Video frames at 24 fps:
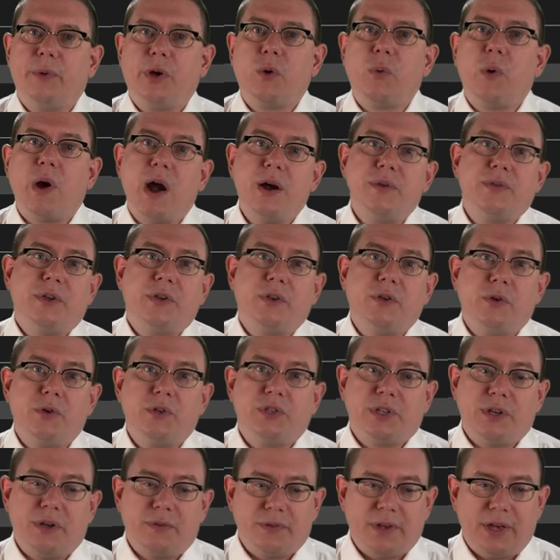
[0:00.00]
required the
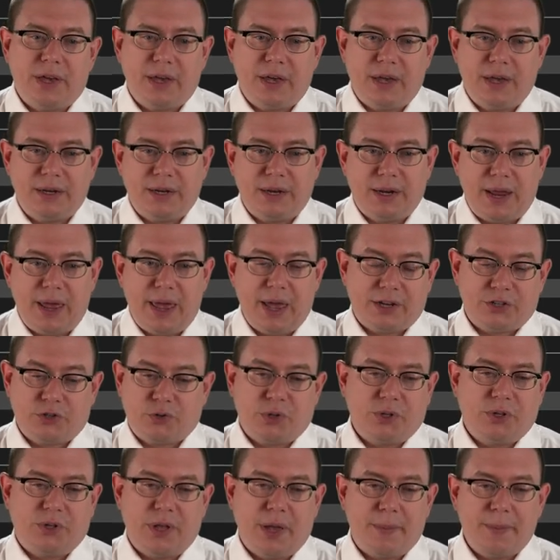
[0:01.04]
use of uh, an
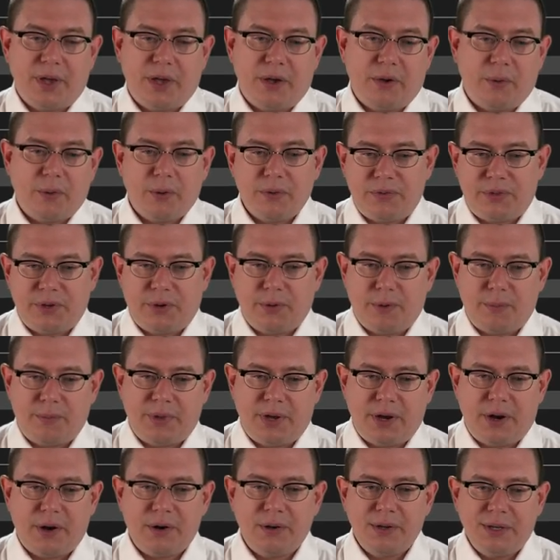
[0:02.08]
extra lemma or theorem
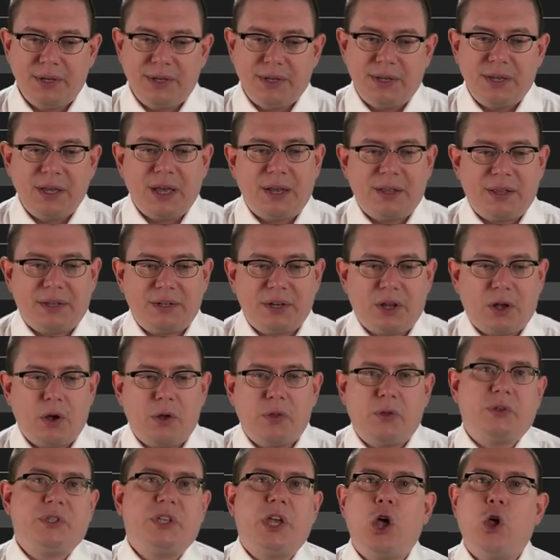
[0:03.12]
there. I like to
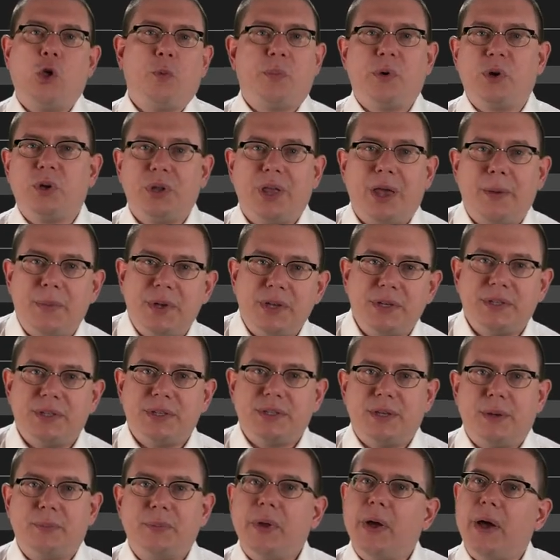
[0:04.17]
call those helper lemmas
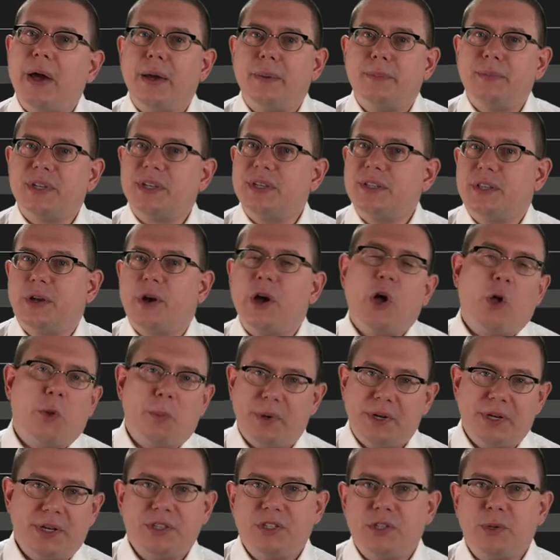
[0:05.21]
sometimes because they're
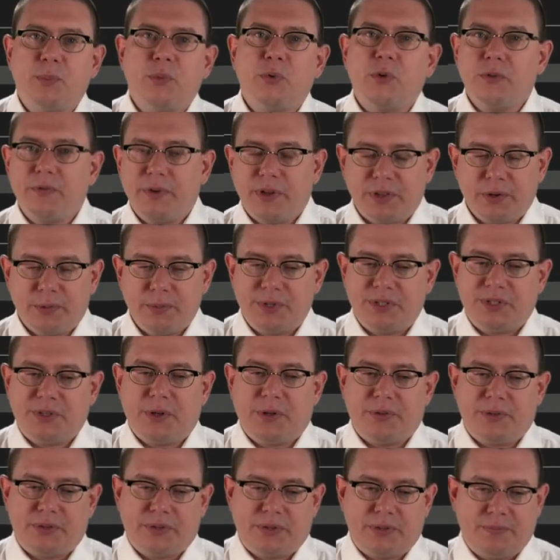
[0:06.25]
helping us to prove other
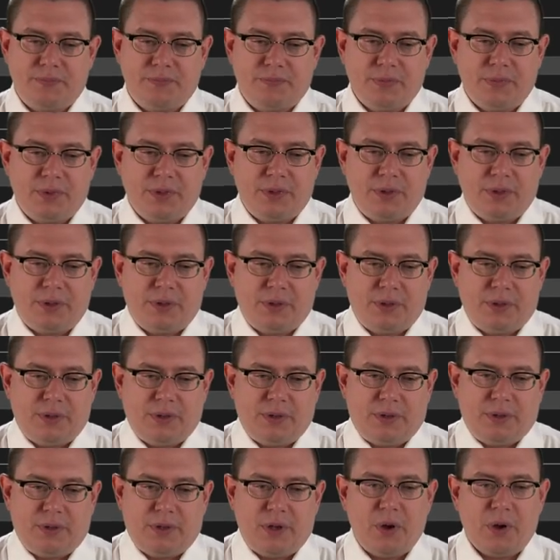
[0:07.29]
results.
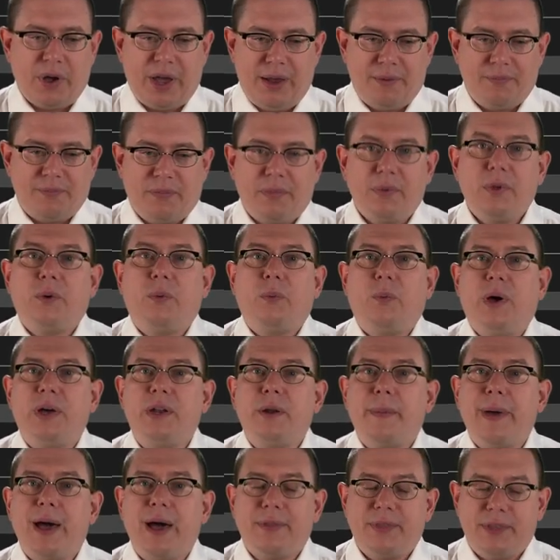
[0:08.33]
Okay, what
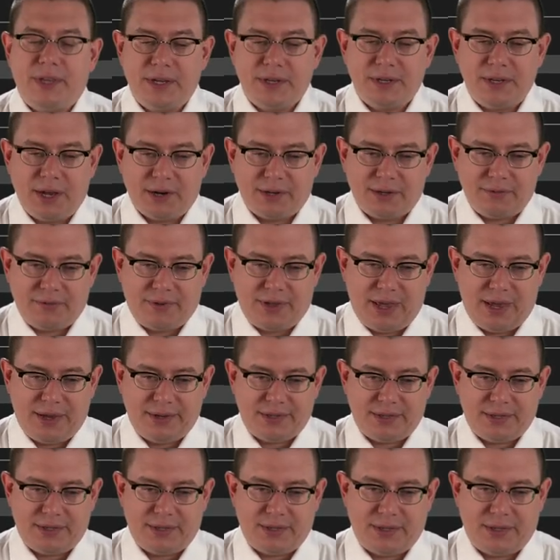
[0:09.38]
about the inductive
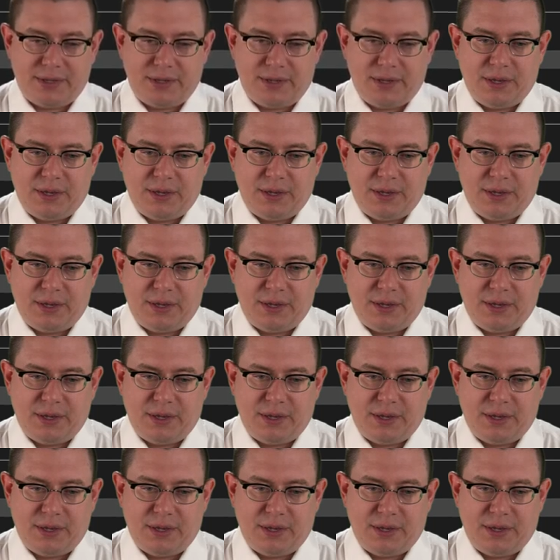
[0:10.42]
case?